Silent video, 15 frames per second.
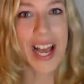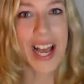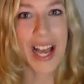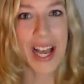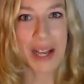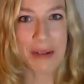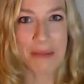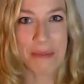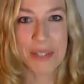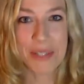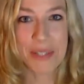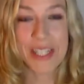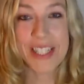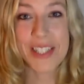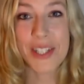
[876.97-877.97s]
Um,
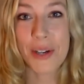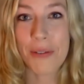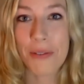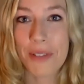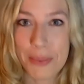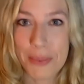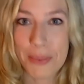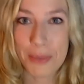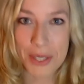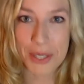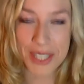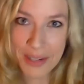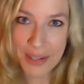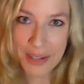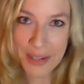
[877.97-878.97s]
please look over these words
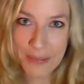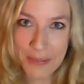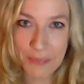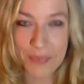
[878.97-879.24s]
again.